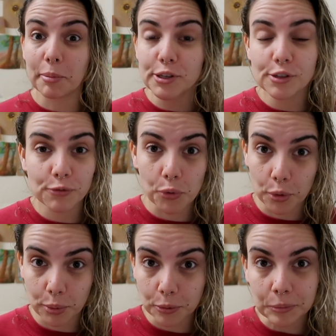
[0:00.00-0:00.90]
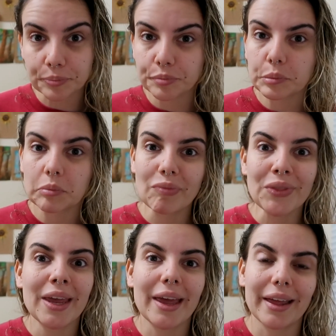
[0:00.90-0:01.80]
the most affordable
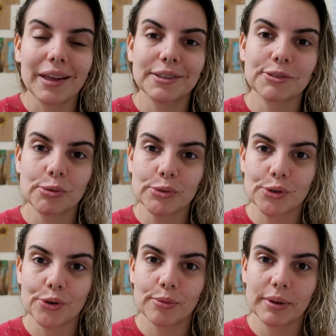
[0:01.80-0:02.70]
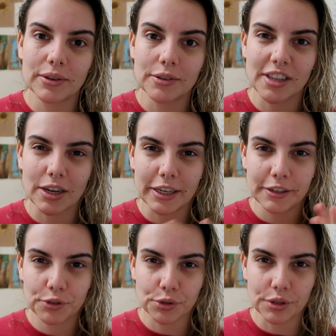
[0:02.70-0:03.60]
and also because they kind
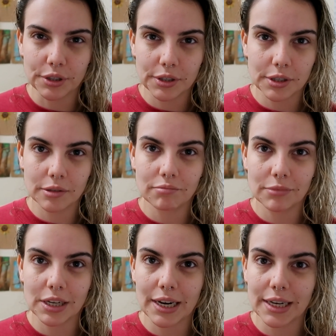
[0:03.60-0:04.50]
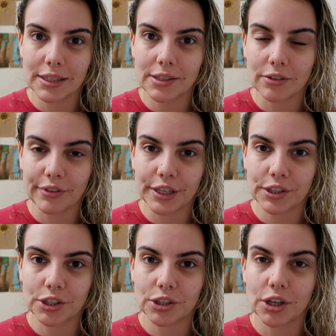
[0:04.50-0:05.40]
of suited the needs of
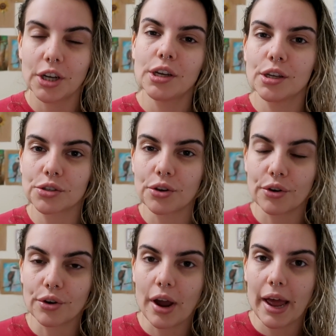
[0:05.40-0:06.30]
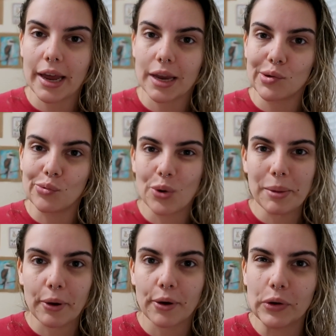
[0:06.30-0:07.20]
each. So a
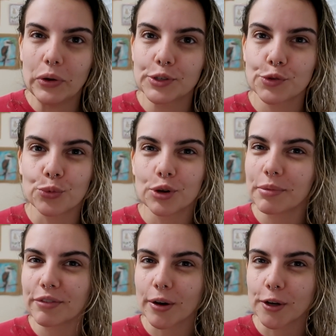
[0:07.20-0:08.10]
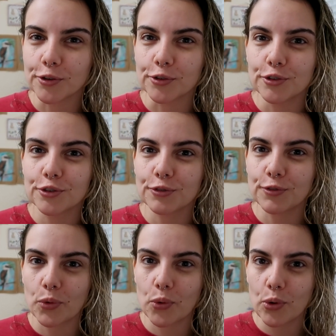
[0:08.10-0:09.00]
weeper hose wouldn't be very good
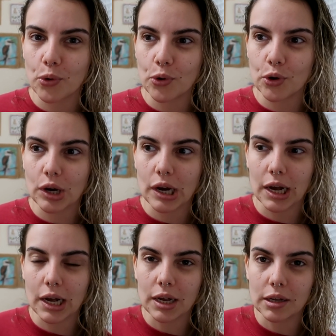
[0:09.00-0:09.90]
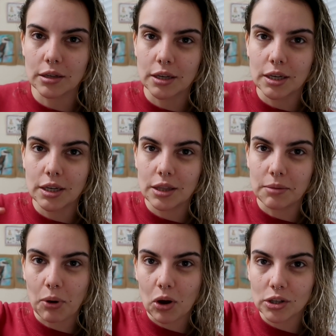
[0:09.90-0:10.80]
for uh,
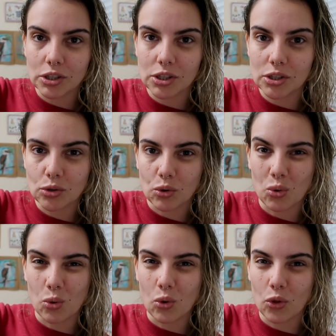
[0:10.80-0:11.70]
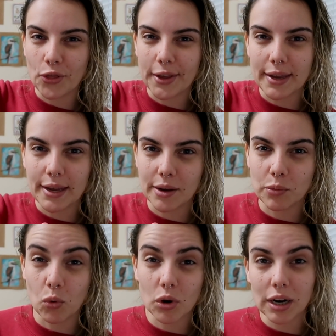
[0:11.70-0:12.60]
the pots or the
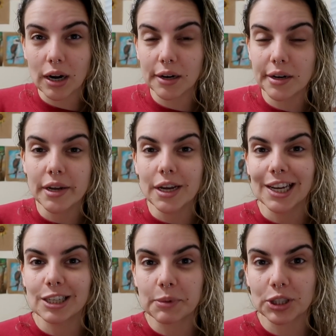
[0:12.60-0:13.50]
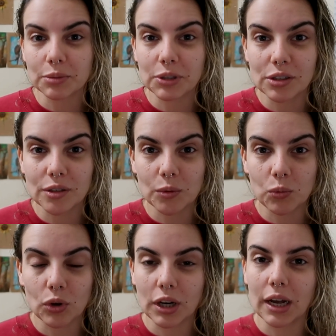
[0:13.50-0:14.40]
water garden, especially because the
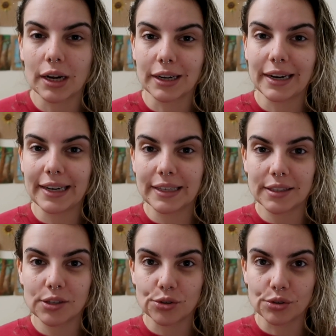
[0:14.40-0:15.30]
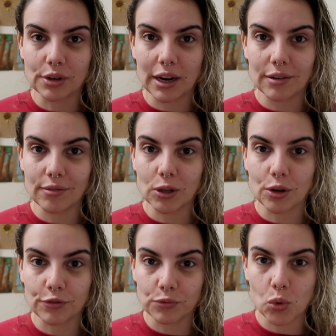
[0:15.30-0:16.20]
water garden needs to have a
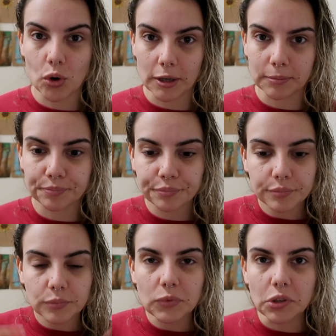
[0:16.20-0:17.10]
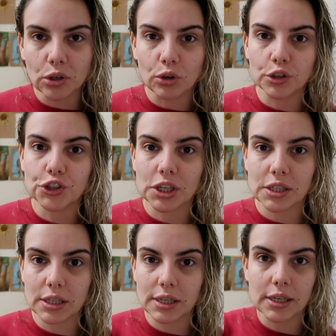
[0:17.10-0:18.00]
lot of water, not
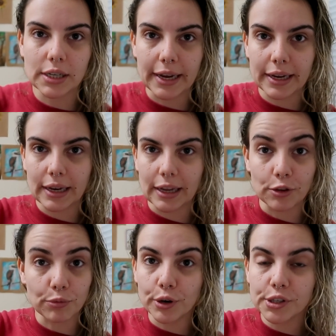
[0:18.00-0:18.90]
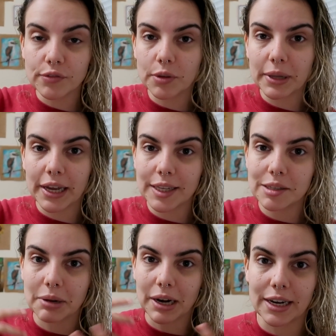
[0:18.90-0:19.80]
just like in the roots of the
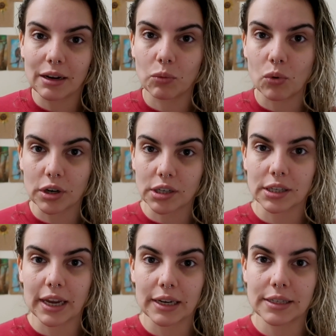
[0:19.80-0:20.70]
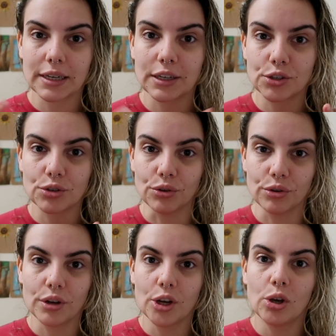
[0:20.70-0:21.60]
plants, need water to get
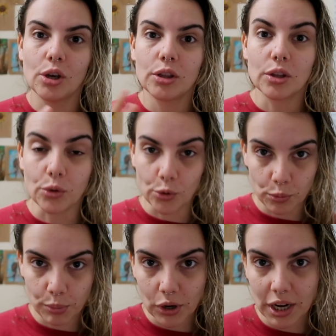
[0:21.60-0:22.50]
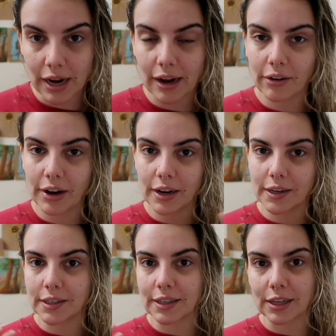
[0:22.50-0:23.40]
into the little boggy area,
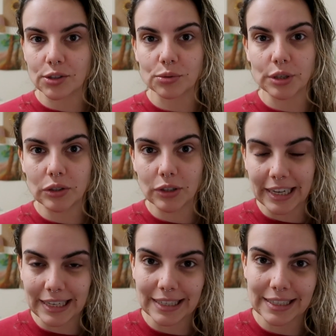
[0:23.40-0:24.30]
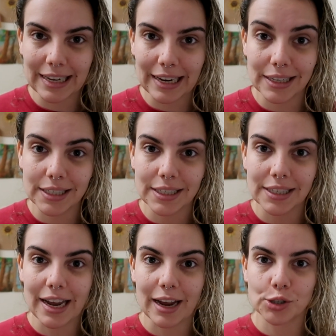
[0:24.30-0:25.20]
into that soil. I need it to get into
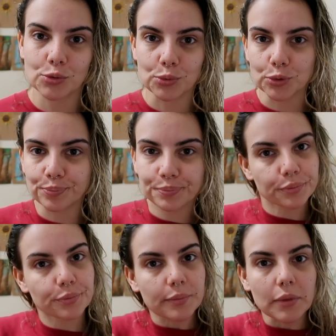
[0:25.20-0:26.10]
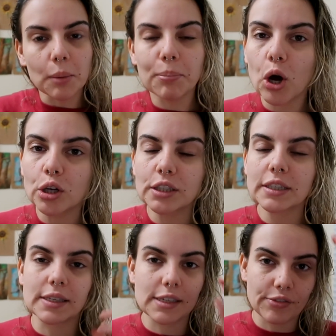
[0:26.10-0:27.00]
the actual pond
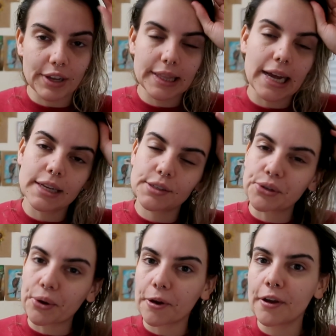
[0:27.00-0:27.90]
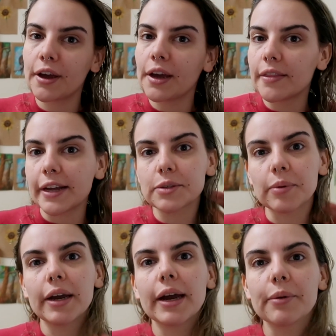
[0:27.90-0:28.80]
and stuff like that. So that's
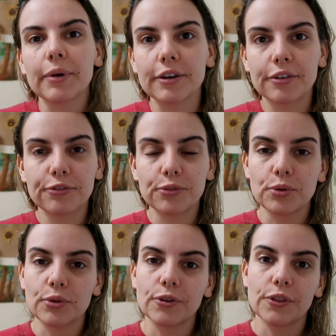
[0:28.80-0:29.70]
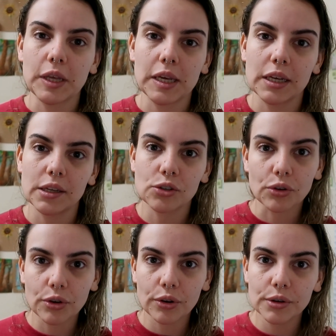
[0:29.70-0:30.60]
why I went for the
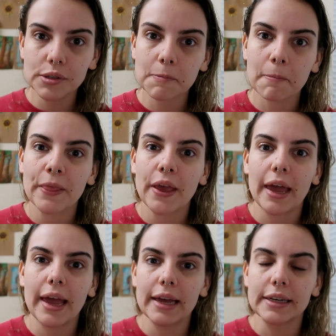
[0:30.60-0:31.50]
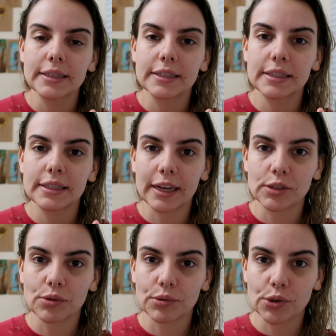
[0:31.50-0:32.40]
soaker hose. And
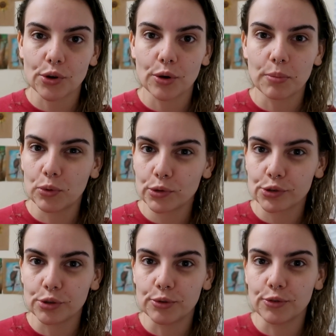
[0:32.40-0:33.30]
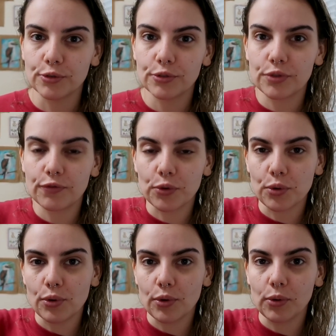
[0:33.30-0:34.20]
that's also more suitable
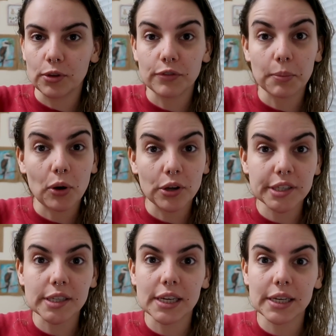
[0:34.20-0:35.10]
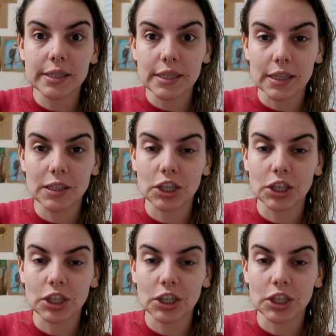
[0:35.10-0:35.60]
for all of the pots and things in the